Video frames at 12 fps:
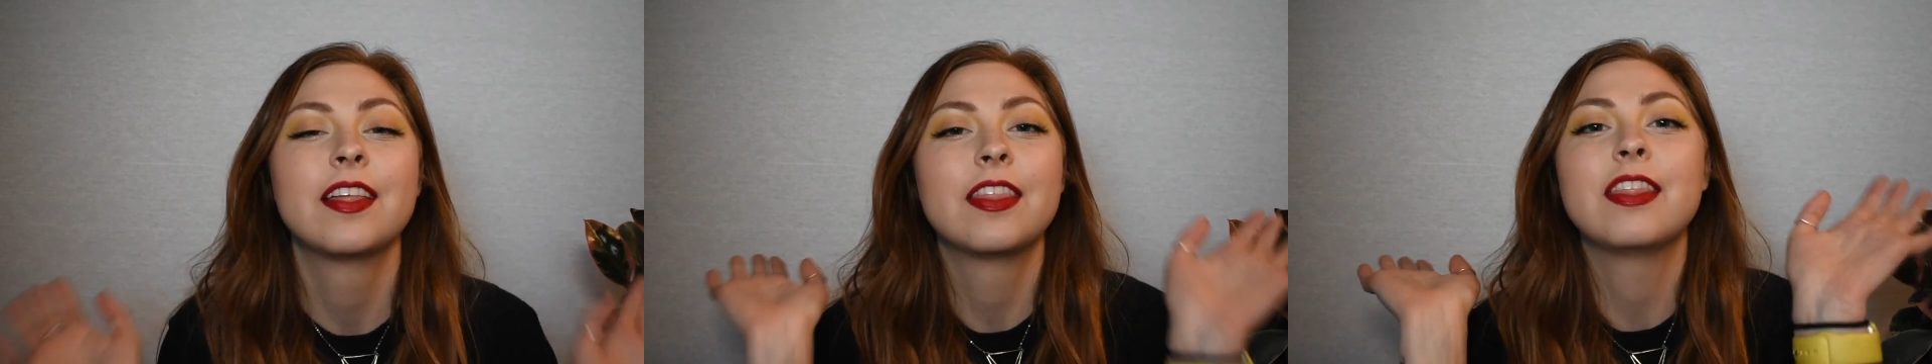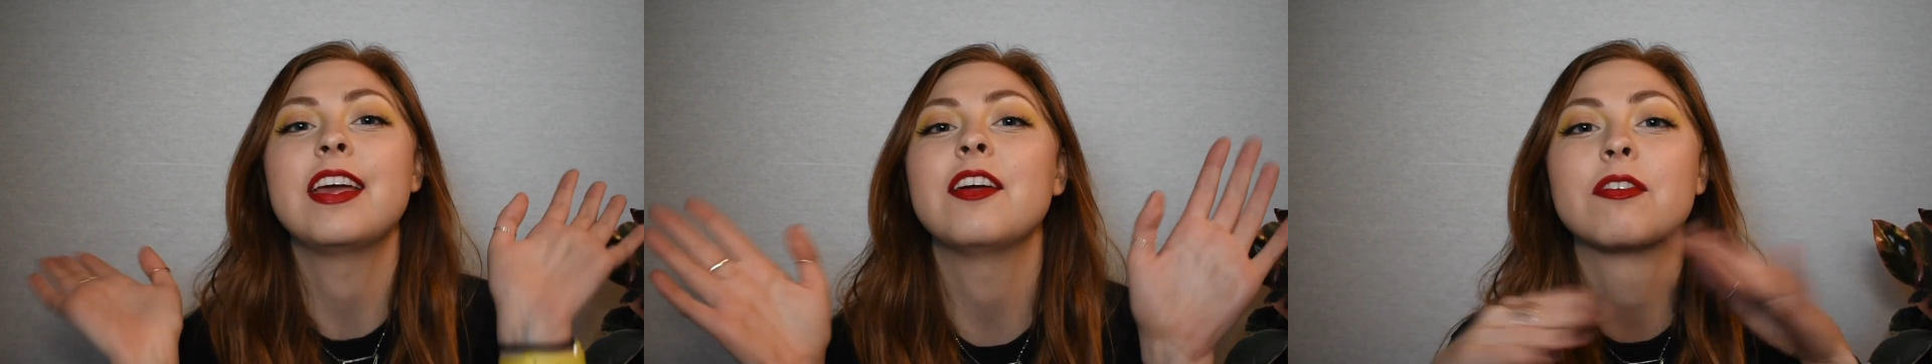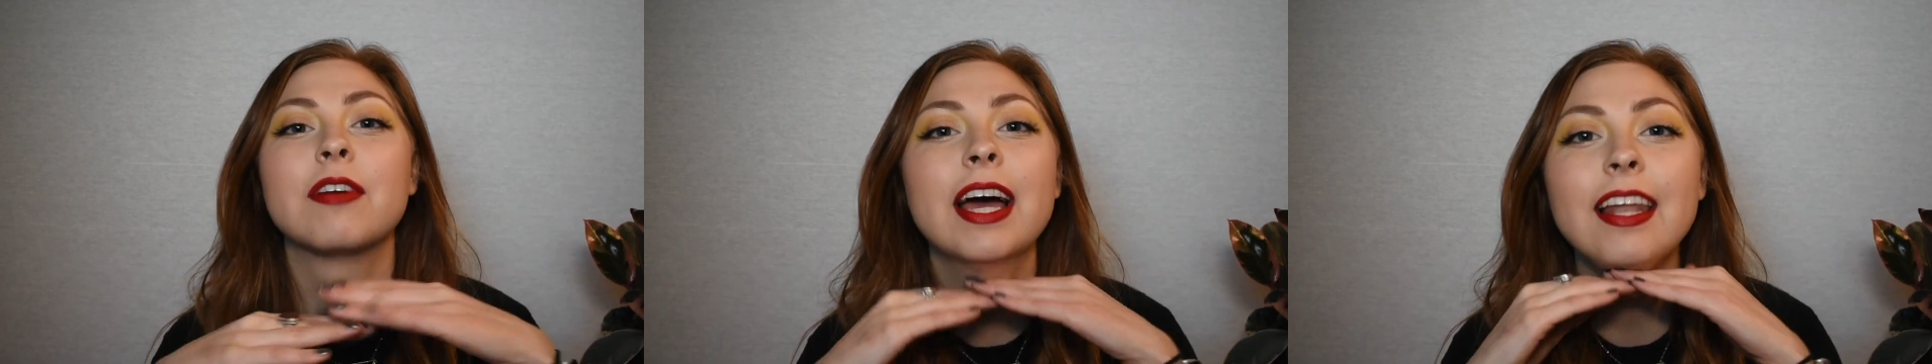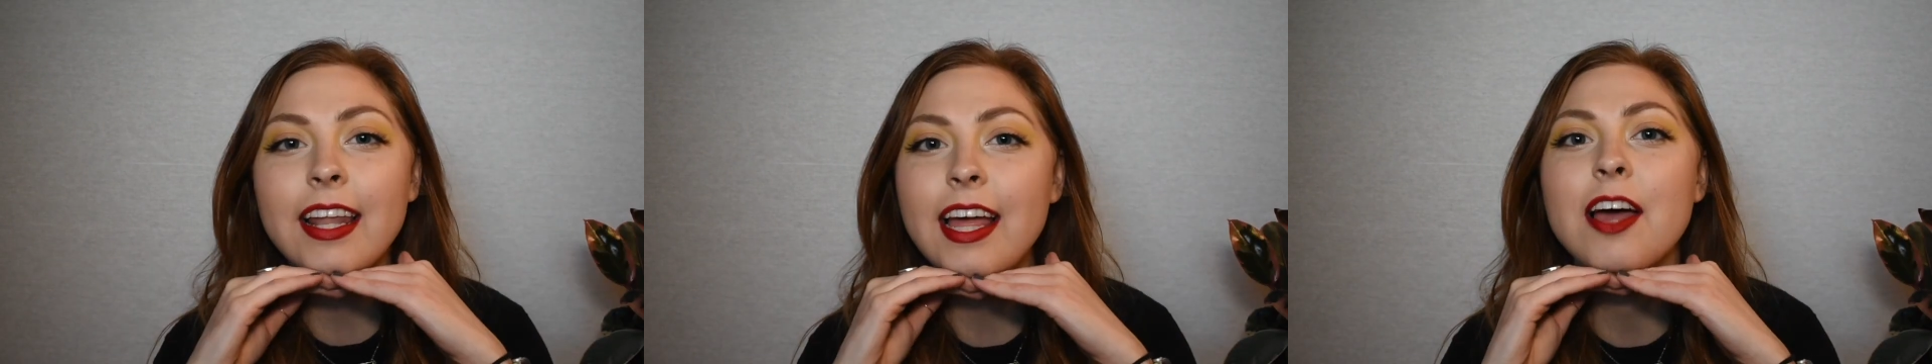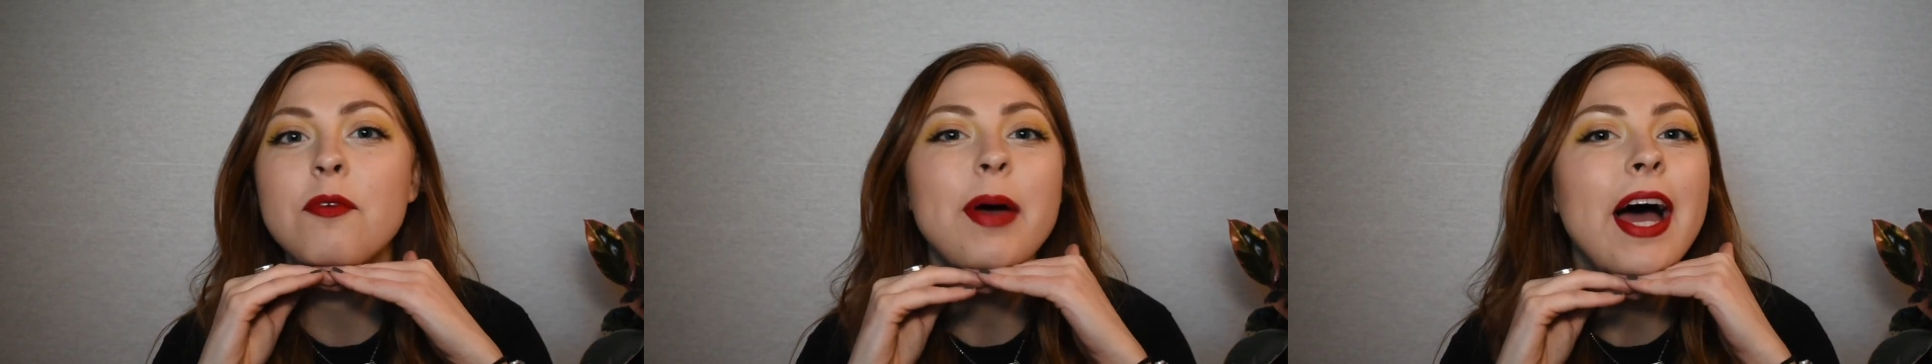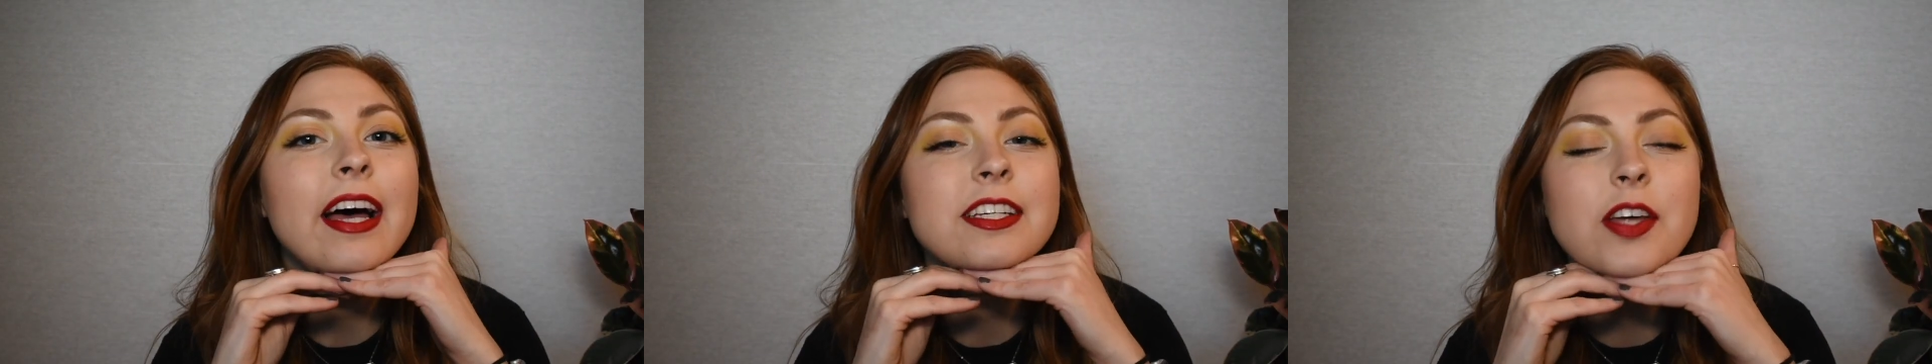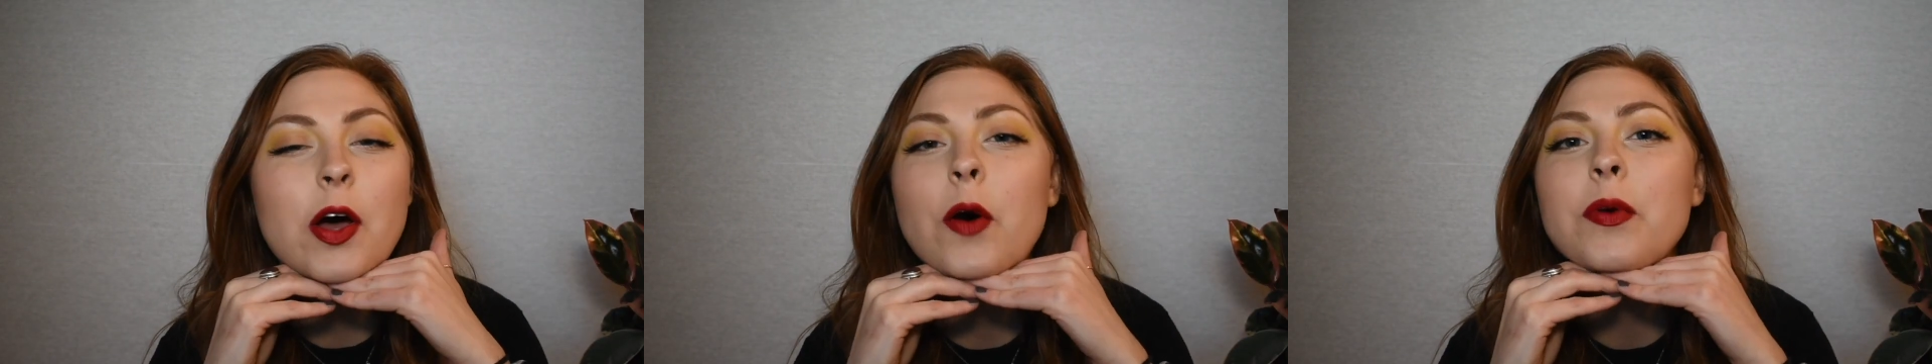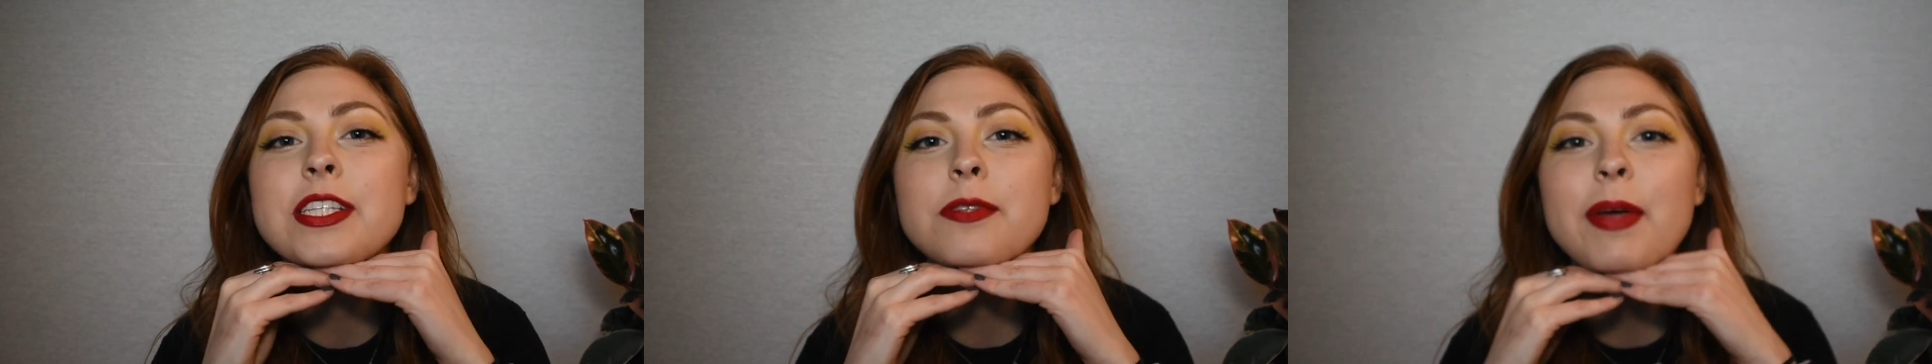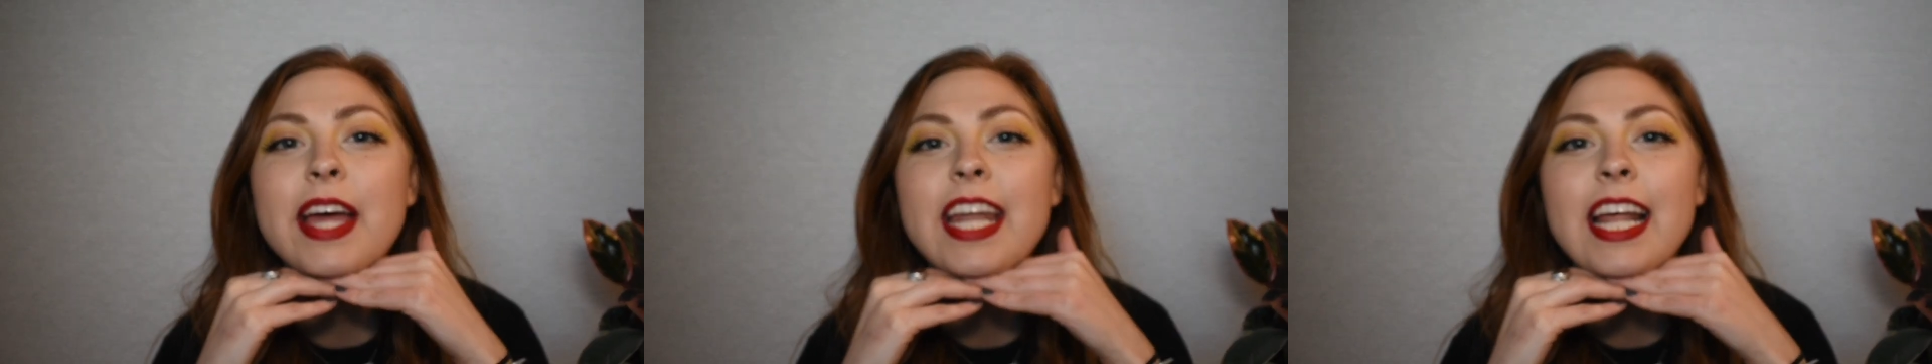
The red lip has always been